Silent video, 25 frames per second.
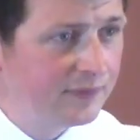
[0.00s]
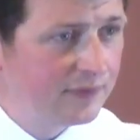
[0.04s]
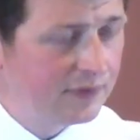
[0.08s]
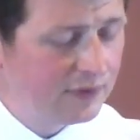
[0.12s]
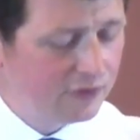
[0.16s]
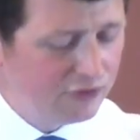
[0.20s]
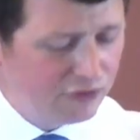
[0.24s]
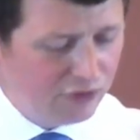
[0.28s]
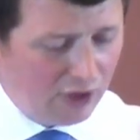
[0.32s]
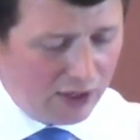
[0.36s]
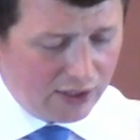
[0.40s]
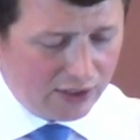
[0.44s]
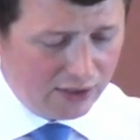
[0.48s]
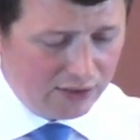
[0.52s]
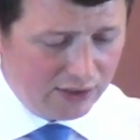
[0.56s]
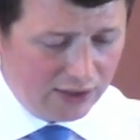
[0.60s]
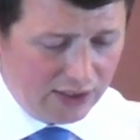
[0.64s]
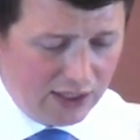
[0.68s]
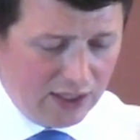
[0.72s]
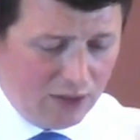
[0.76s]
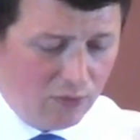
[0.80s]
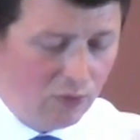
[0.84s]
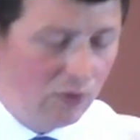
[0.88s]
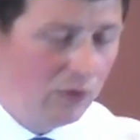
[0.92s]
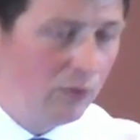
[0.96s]

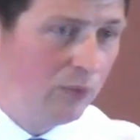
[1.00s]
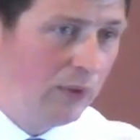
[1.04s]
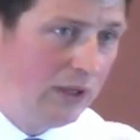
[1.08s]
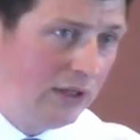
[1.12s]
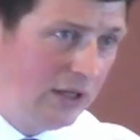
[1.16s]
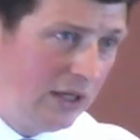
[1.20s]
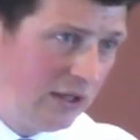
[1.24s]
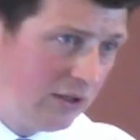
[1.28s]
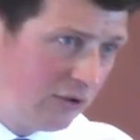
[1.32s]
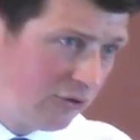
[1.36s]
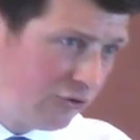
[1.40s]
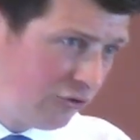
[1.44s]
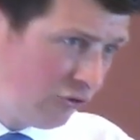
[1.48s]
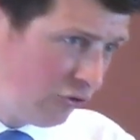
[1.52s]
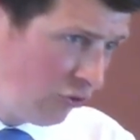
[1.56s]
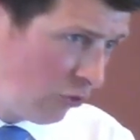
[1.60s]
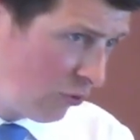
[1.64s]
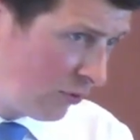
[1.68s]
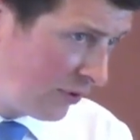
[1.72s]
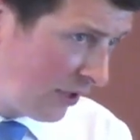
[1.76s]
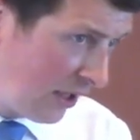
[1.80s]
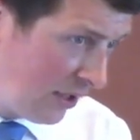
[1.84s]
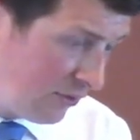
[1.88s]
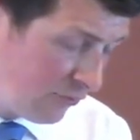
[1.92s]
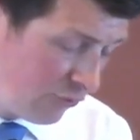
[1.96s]
Secondly, we need a
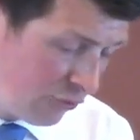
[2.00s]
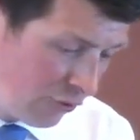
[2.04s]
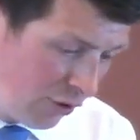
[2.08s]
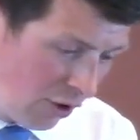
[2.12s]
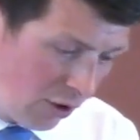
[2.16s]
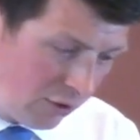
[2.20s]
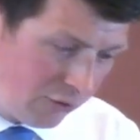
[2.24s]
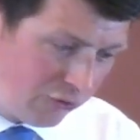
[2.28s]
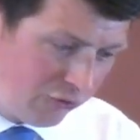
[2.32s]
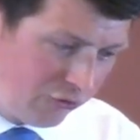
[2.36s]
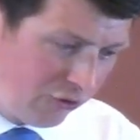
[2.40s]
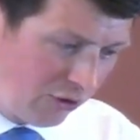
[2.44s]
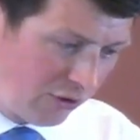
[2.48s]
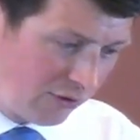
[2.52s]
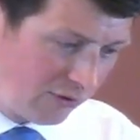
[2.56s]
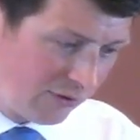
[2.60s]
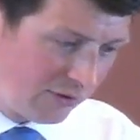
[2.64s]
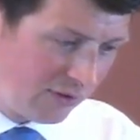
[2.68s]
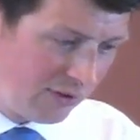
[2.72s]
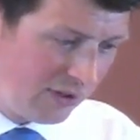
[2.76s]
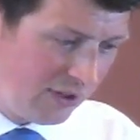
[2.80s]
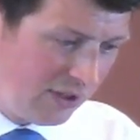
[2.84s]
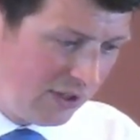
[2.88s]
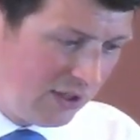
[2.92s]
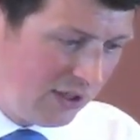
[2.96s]
short
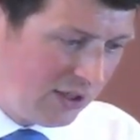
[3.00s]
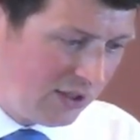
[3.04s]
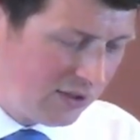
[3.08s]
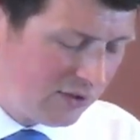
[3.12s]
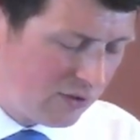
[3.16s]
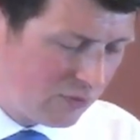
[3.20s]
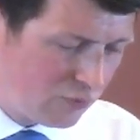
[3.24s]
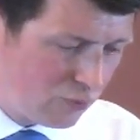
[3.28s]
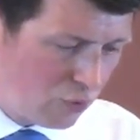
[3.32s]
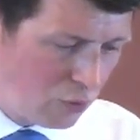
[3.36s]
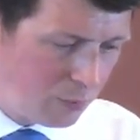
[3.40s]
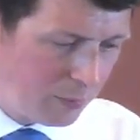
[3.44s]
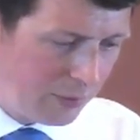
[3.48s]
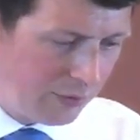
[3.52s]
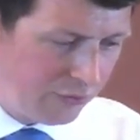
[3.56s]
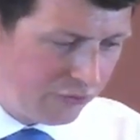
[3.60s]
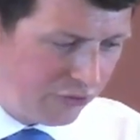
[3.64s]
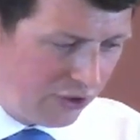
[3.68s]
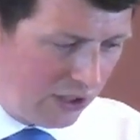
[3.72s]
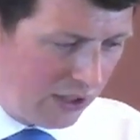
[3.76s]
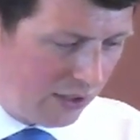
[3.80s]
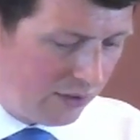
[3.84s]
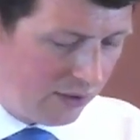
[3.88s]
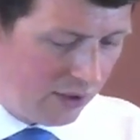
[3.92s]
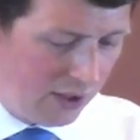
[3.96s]
introduction to Romans
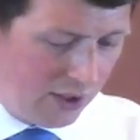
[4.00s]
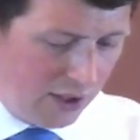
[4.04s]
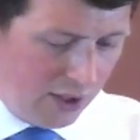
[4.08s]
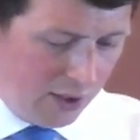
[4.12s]
8.